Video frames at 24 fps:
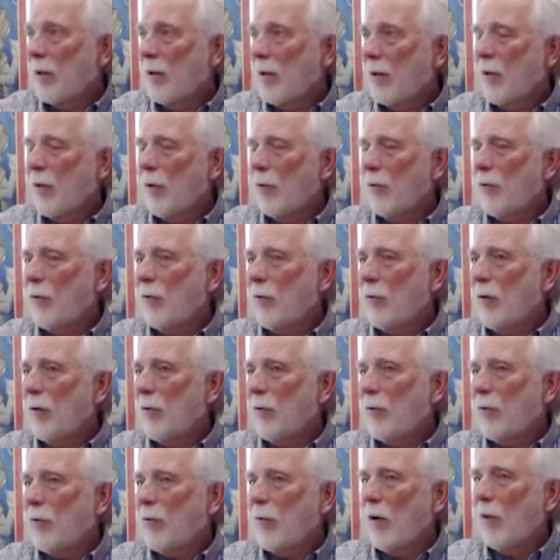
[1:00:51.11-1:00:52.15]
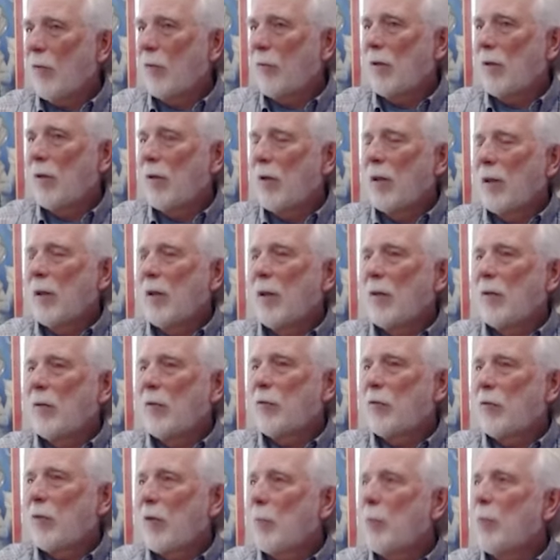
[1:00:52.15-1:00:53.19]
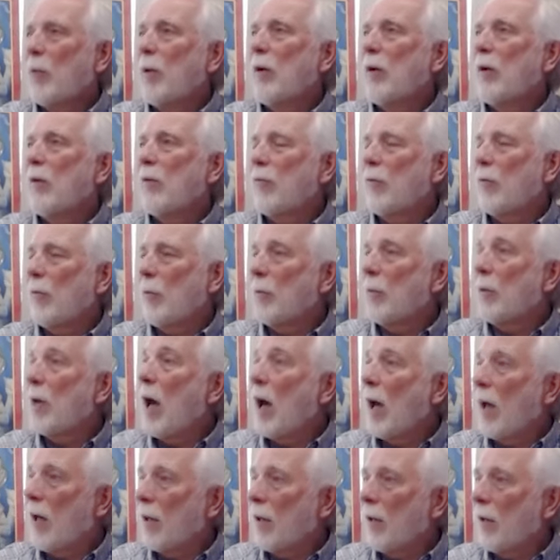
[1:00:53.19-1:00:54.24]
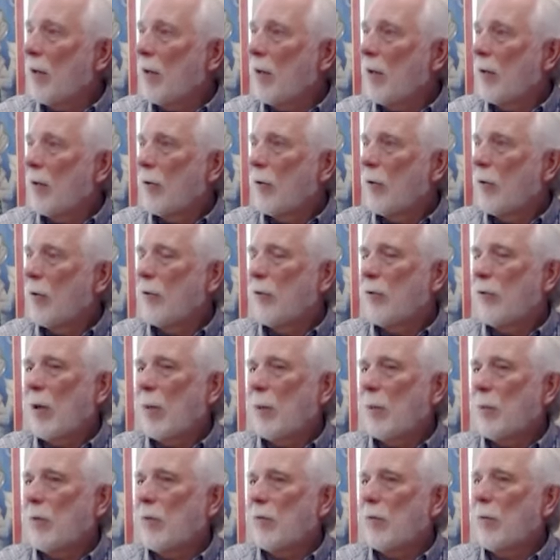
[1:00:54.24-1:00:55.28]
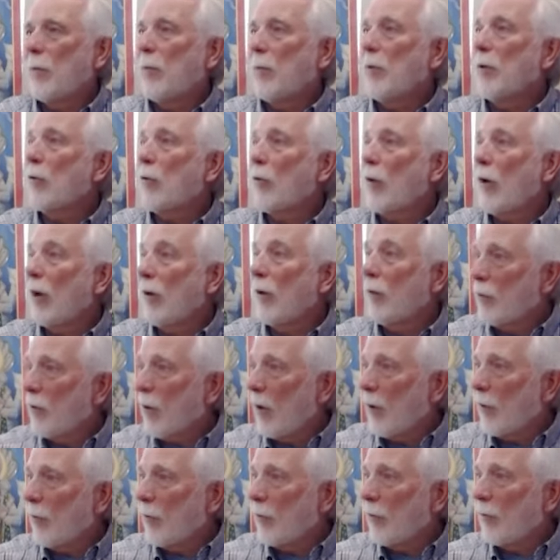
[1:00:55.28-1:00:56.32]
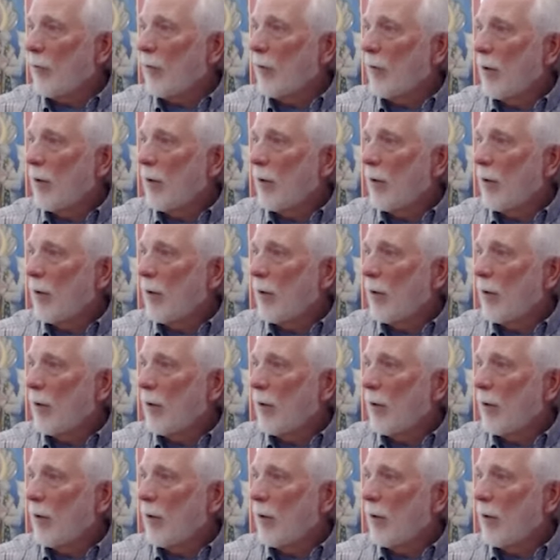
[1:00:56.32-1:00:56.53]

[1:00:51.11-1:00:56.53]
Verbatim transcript: You don't see yourself separate from God or separate from your Christ self.